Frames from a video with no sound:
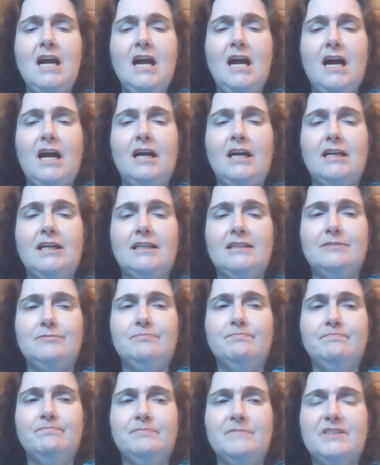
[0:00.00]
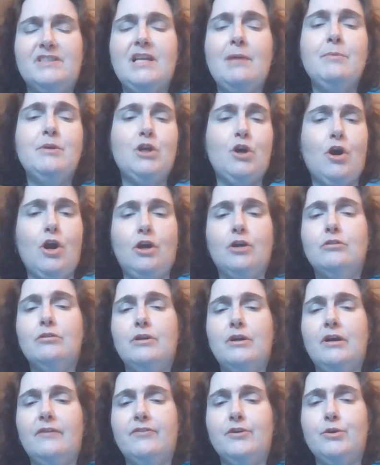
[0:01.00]
um, seminar
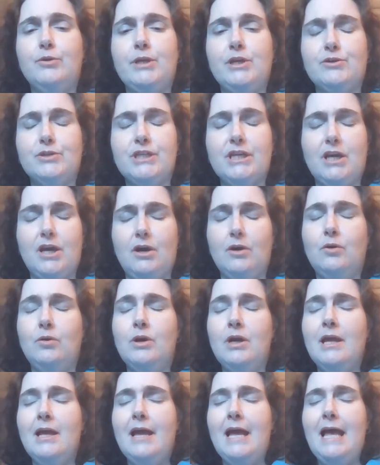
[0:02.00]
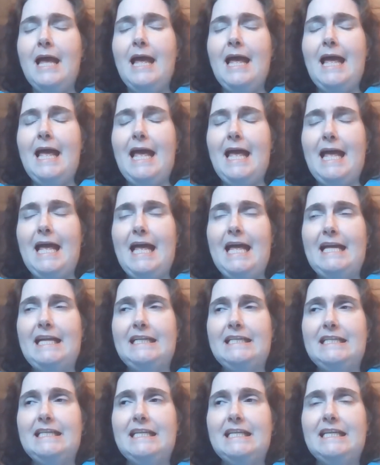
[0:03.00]
a few years ago,
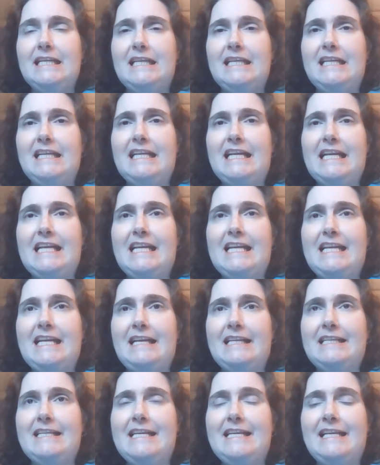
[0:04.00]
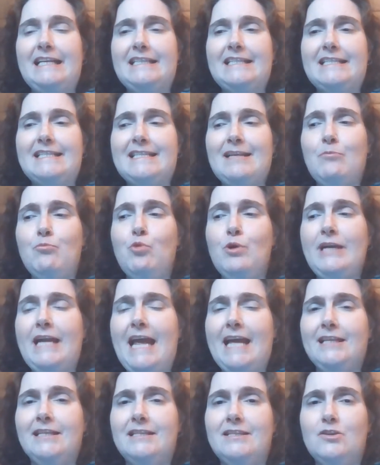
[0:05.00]
and someone
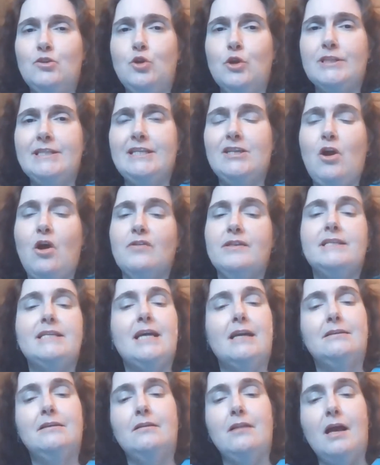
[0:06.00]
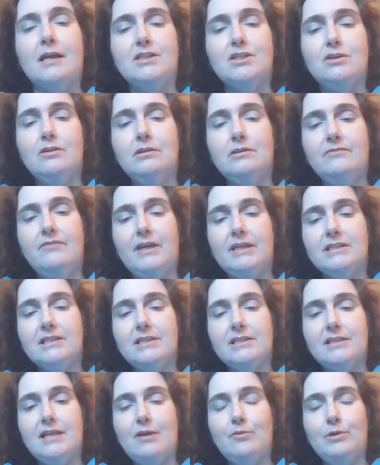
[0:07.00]
had looked at all the technological
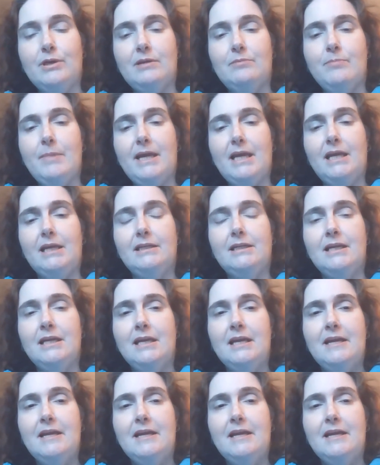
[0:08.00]
advances that we had made,